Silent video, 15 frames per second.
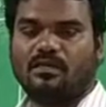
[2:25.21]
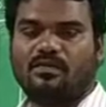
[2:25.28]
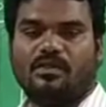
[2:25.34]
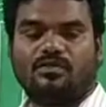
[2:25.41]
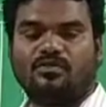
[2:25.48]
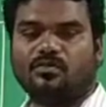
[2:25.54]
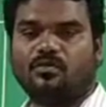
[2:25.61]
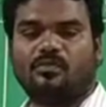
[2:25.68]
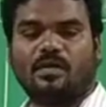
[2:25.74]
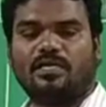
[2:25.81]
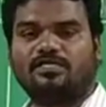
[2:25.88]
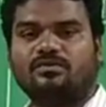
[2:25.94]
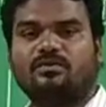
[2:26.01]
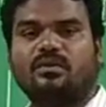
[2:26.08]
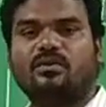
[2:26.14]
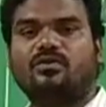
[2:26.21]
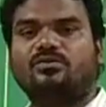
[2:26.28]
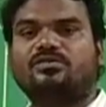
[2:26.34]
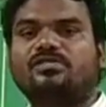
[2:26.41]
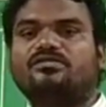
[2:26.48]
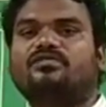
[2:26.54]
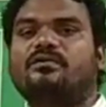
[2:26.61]
The 2 possible
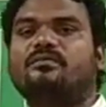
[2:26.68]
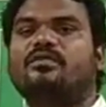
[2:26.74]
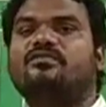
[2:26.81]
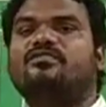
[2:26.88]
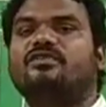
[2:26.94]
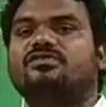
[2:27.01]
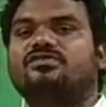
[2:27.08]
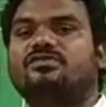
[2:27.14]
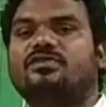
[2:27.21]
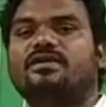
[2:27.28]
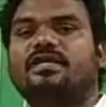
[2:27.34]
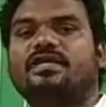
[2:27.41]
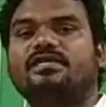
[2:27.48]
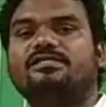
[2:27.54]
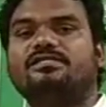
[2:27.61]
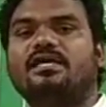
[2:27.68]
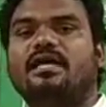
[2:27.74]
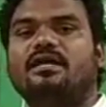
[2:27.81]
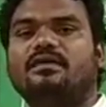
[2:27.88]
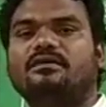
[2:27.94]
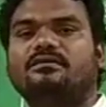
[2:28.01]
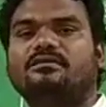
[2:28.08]
questions from the first unit is
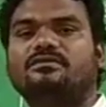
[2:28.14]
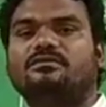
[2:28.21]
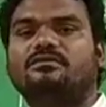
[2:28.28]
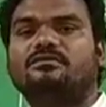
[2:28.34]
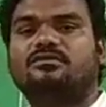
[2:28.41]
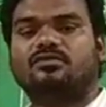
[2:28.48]
that,